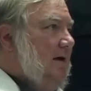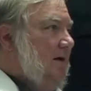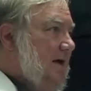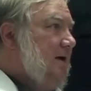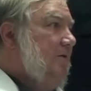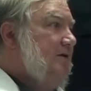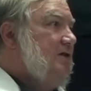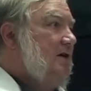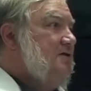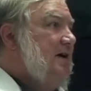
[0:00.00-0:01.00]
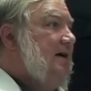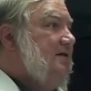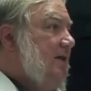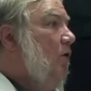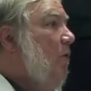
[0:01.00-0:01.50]
negatively charged ion,
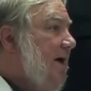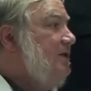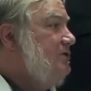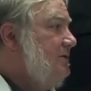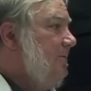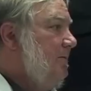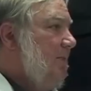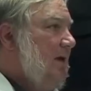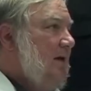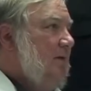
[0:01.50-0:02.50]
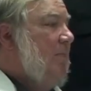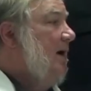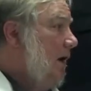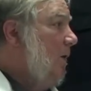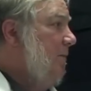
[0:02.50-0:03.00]
the OH,
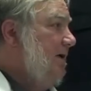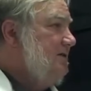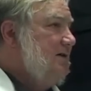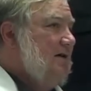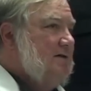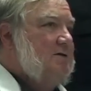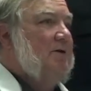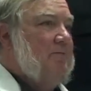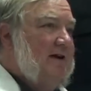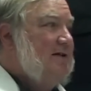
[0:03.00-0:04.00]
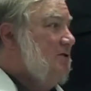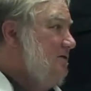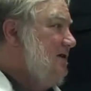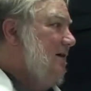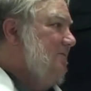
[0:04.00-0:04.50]
bicarbonates, so the pH
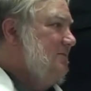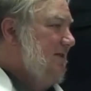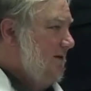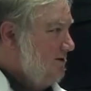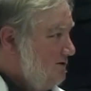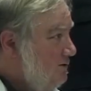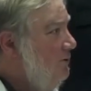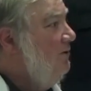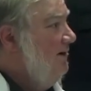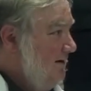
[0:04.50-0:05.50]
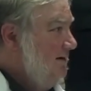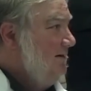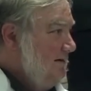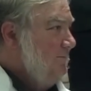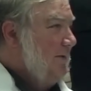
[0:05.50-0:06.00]
goes up. So they exude
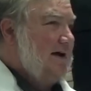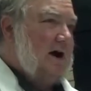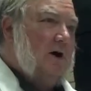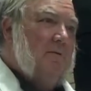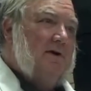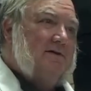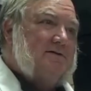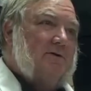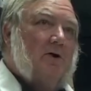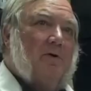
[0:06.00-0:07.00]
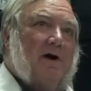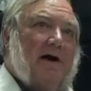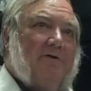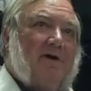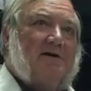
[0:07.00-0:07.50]
bicarbonates or
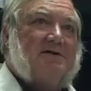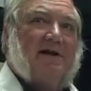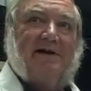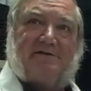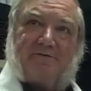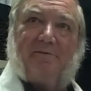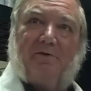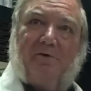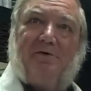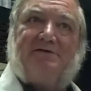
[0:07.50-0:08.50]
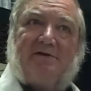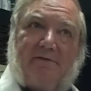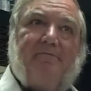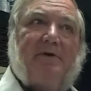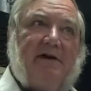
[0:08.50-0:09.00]
hydroxyl ions from the roots and the
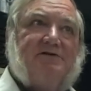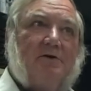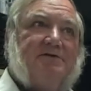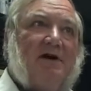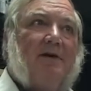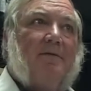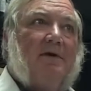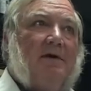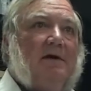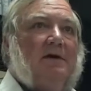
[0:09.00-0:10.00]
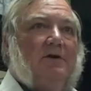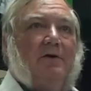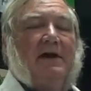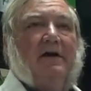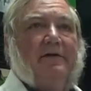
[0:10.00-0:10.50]
pH goes up.
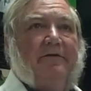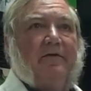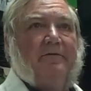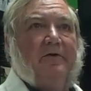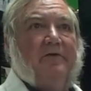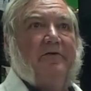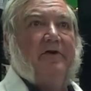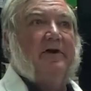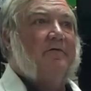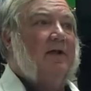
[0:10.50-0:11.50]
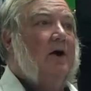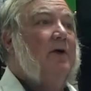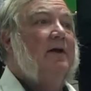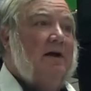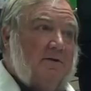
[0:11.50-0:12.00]
During heavy fruiting and
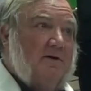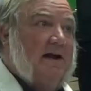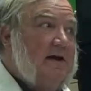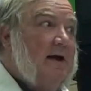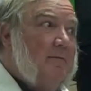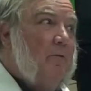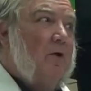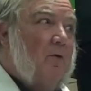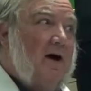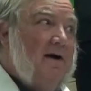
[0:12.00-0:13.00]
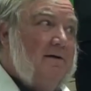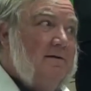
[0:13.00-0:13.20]
flowering, they're taking up more what?